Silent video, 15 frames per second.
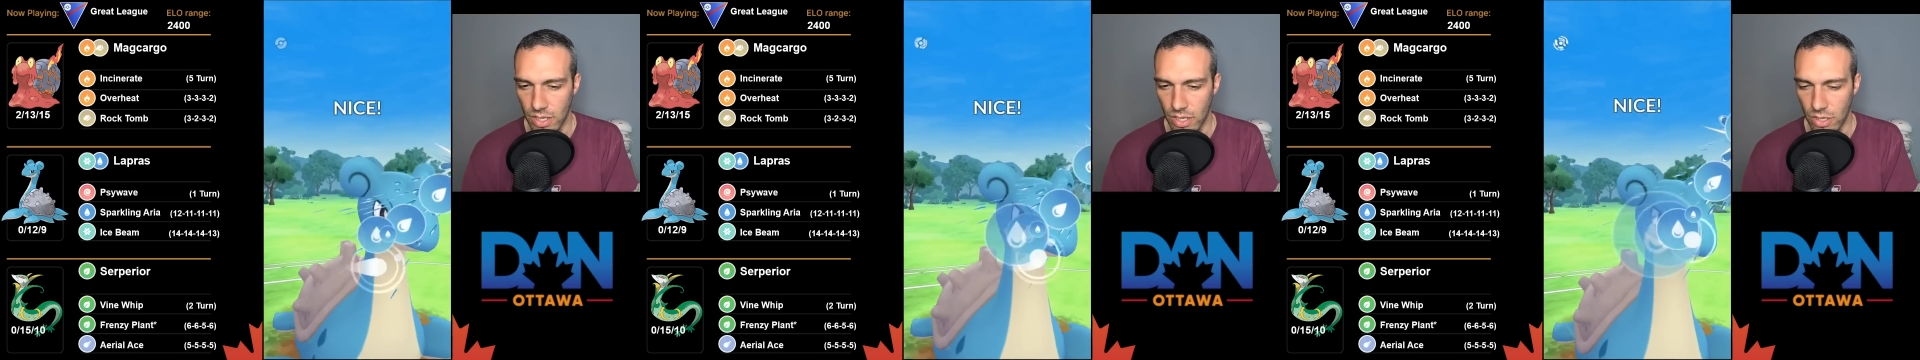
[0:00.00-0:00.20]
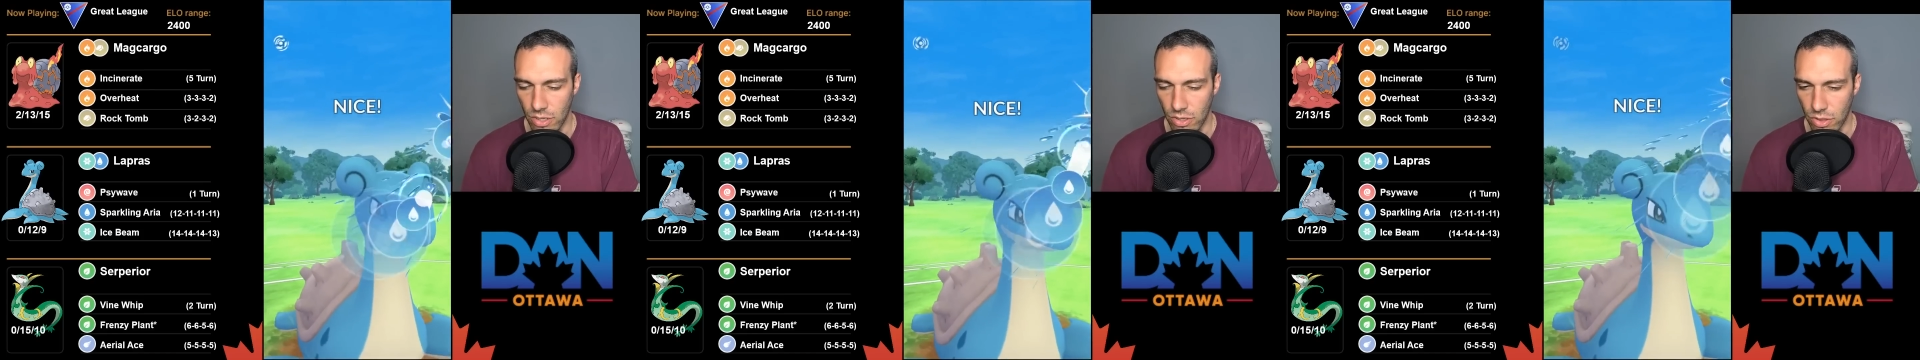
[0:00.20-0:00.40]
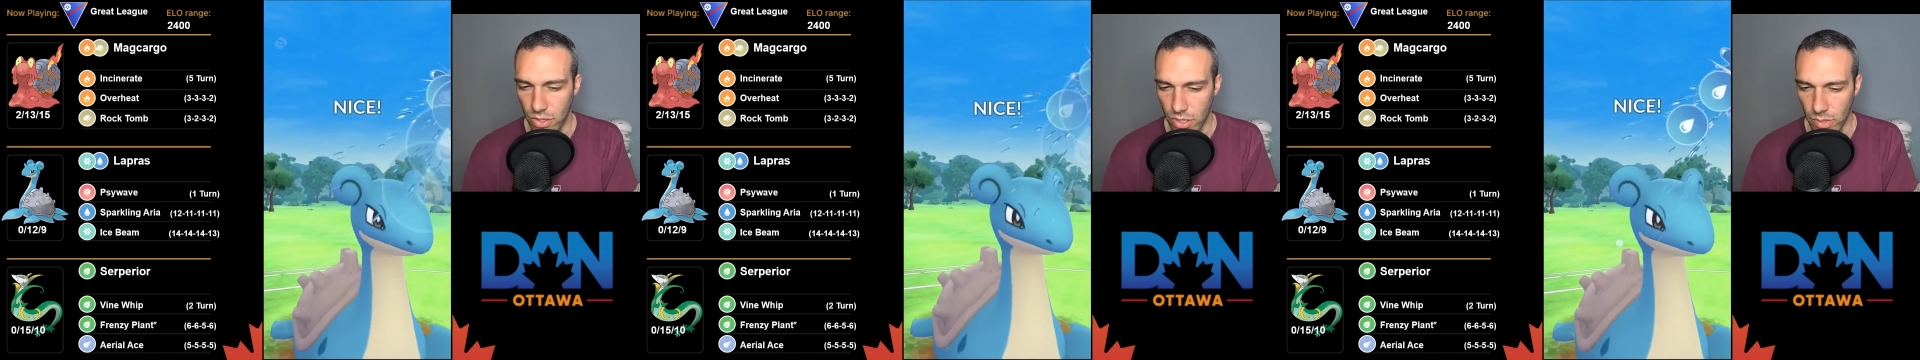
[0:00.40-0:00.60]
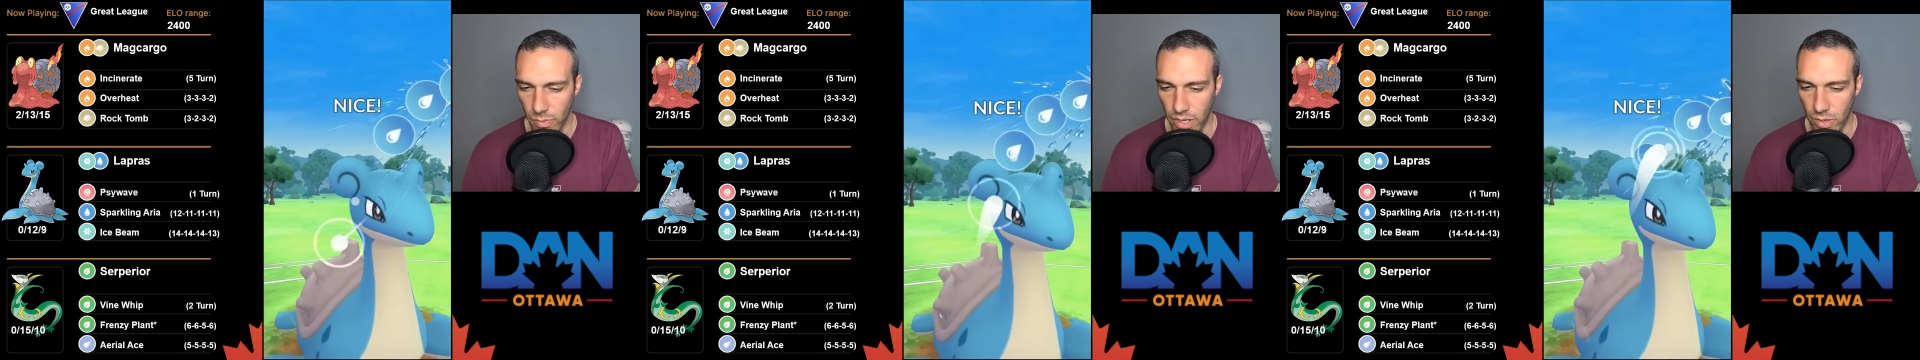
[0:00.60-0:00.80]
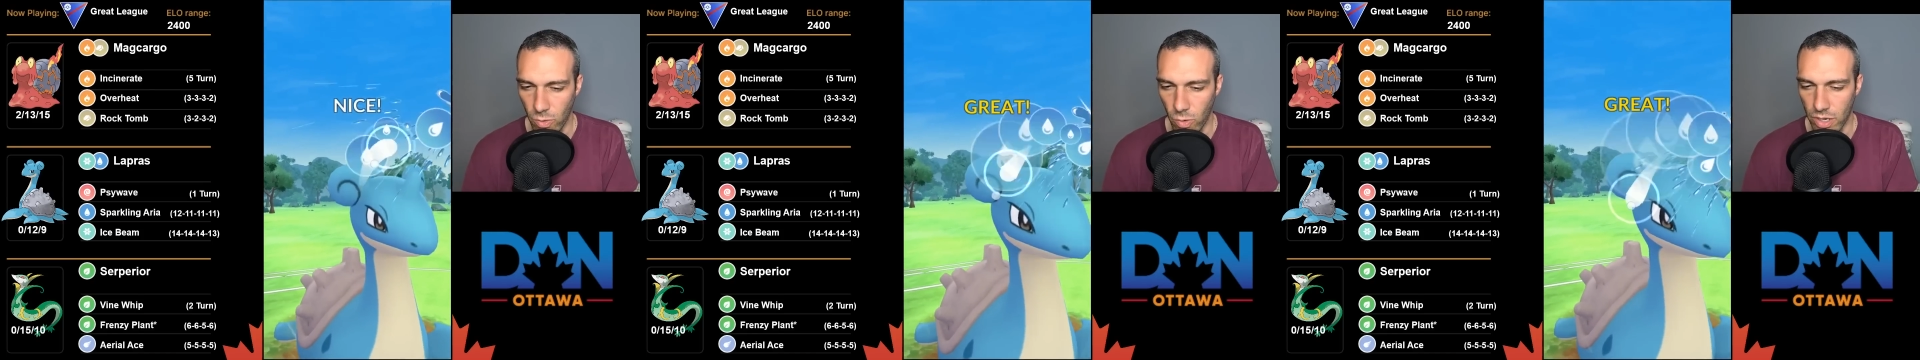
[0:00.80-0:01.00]
your third
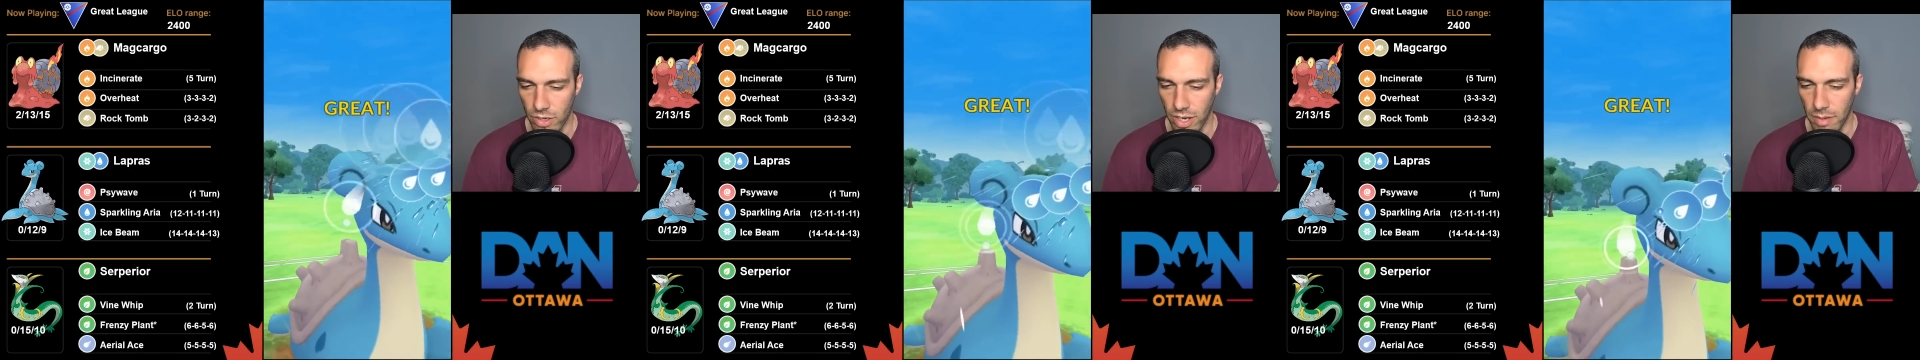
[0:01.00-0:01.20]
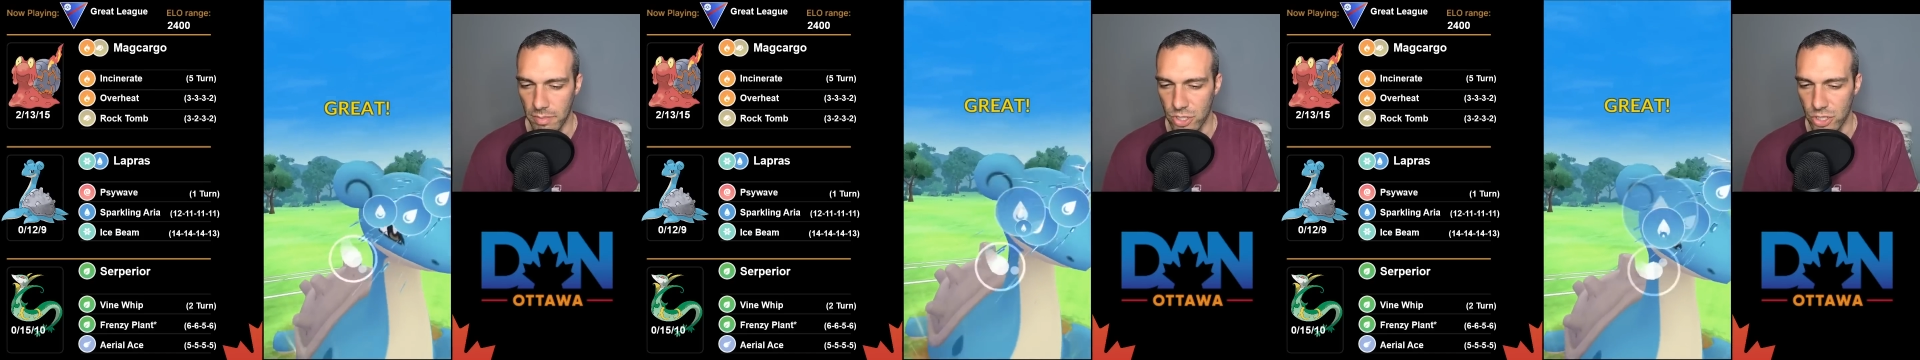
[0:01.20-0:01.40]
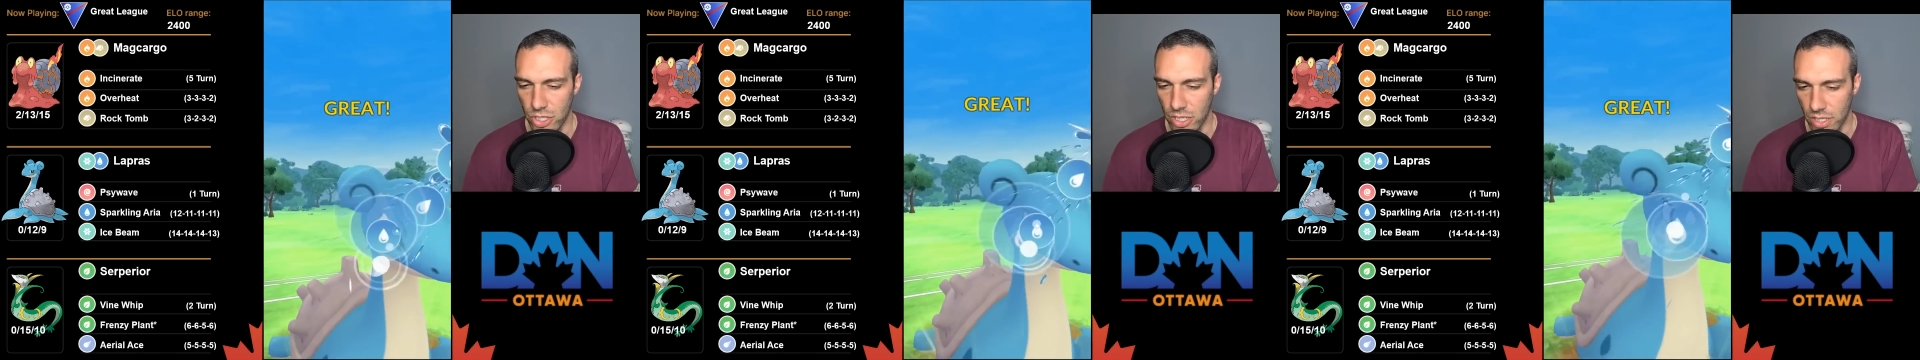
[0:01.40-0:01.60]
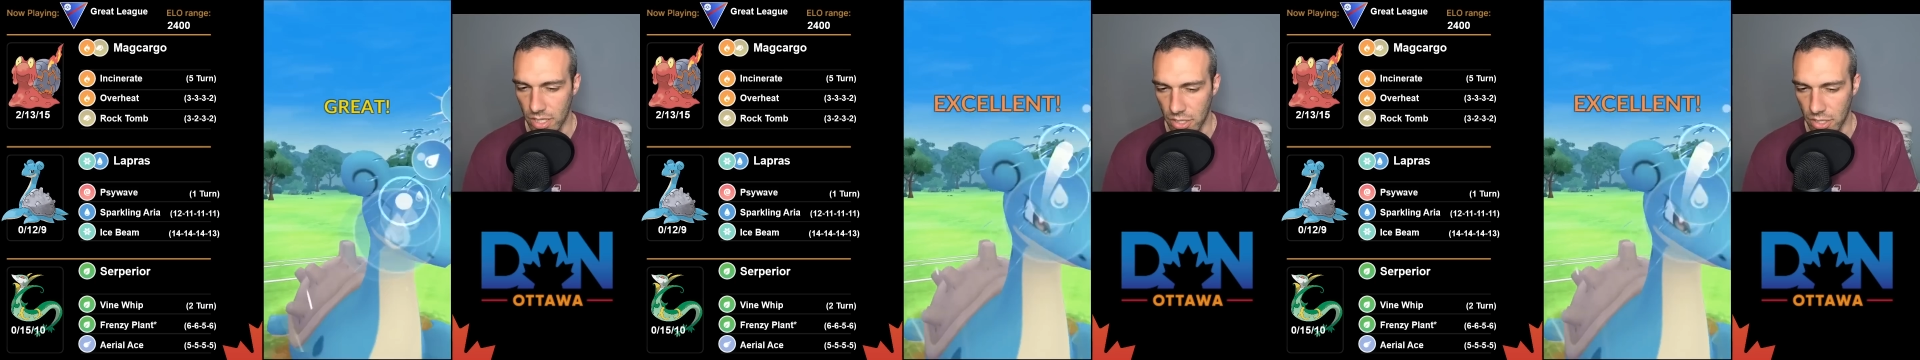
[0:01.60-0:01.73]
one, or grab a shield